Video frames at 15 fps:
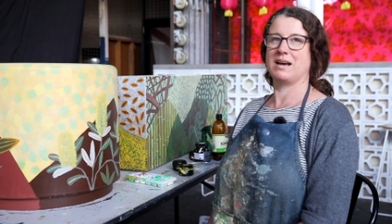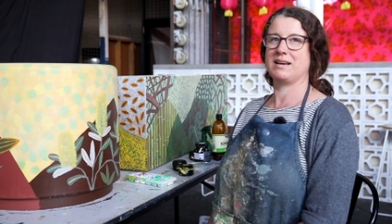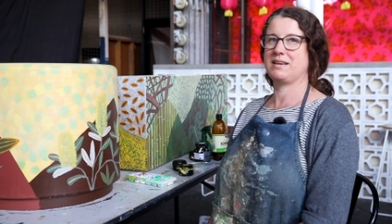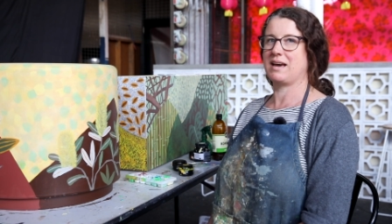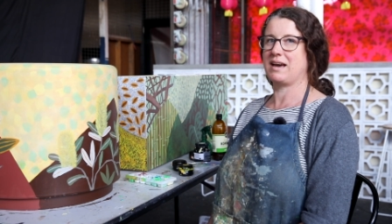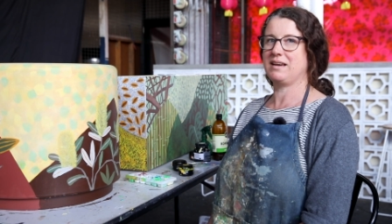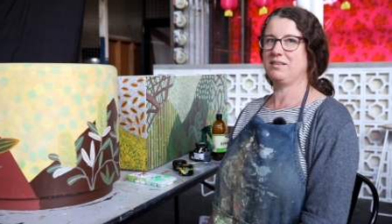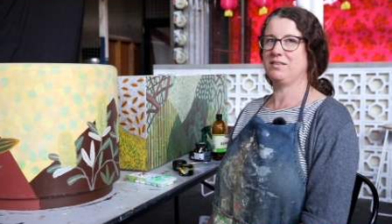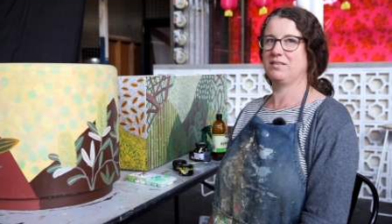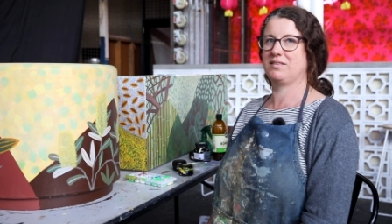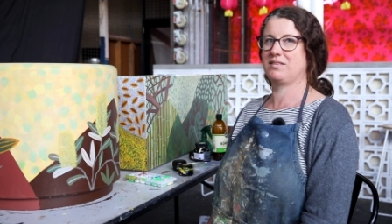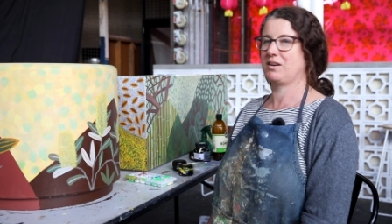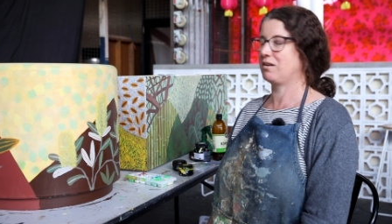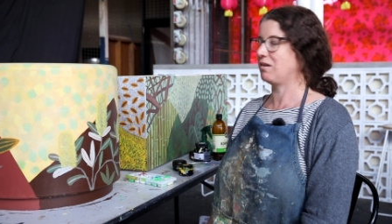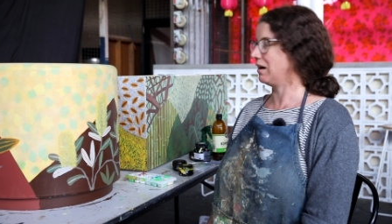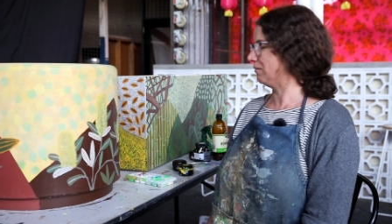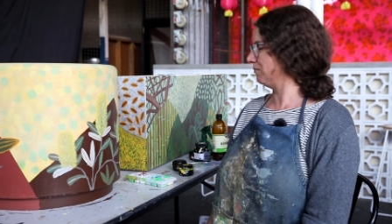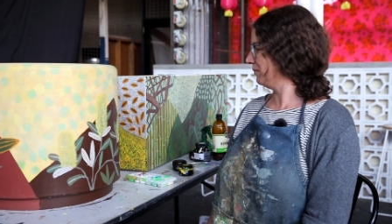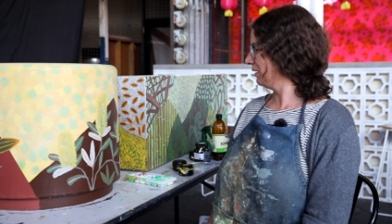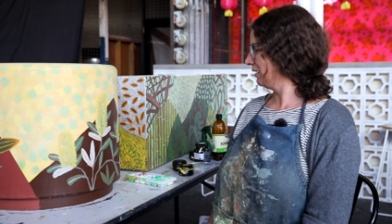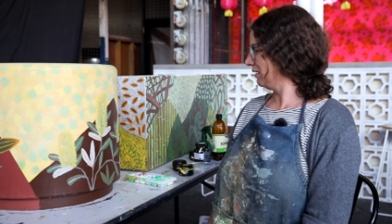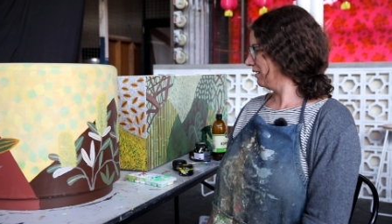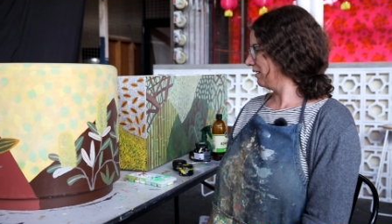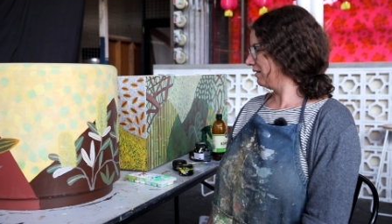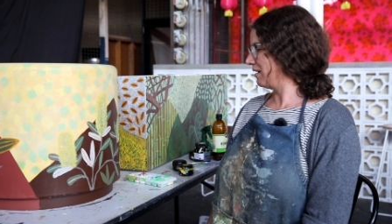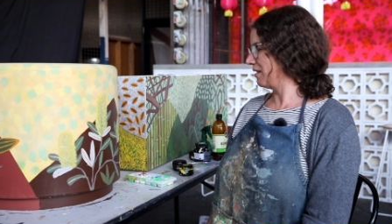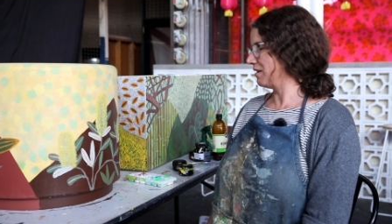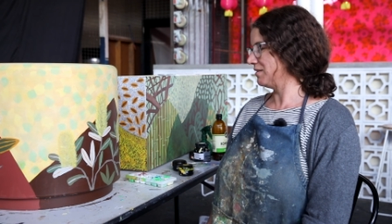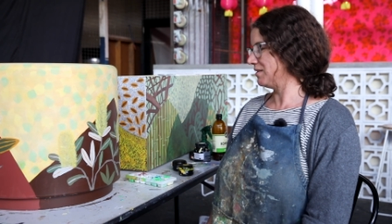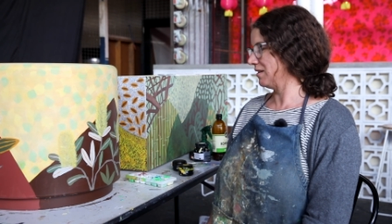Okay, so um,
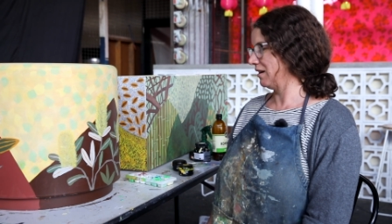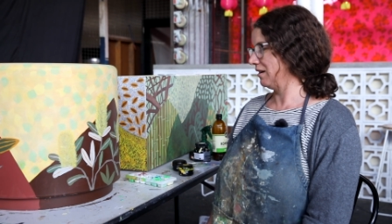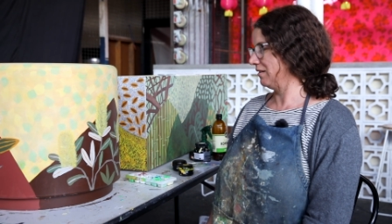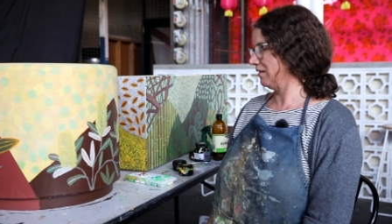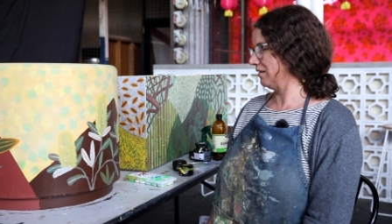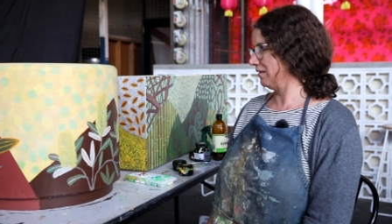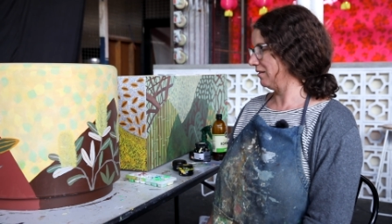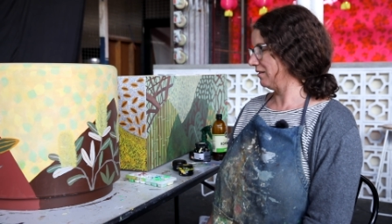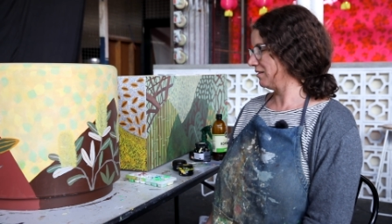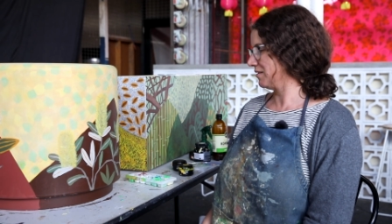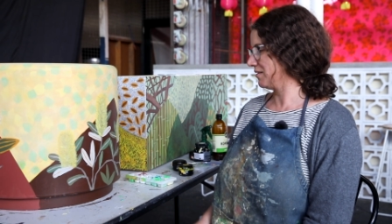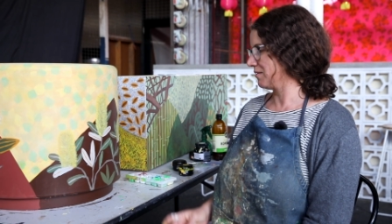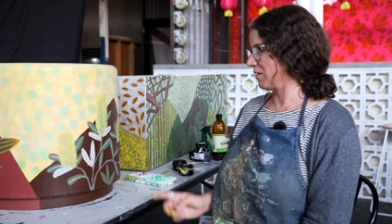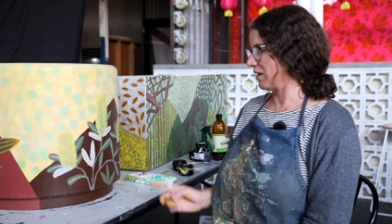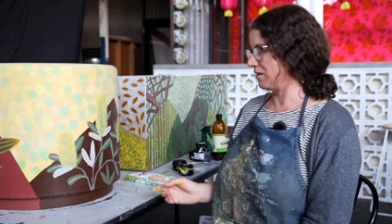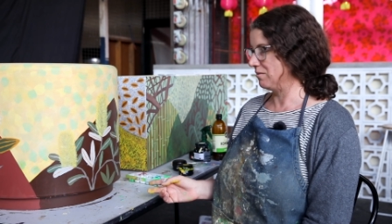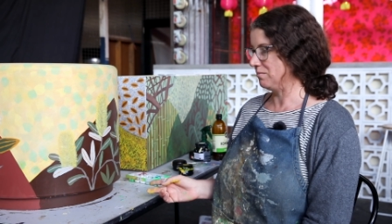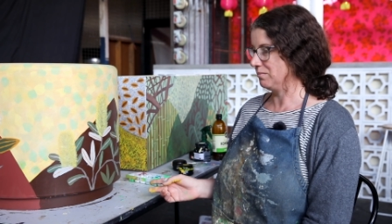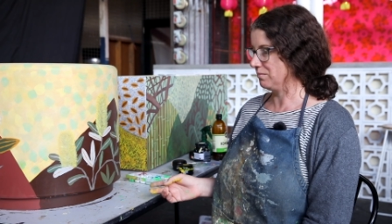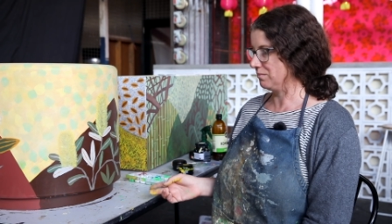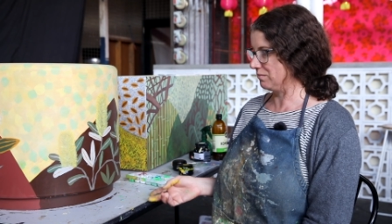yeah, these are this is some other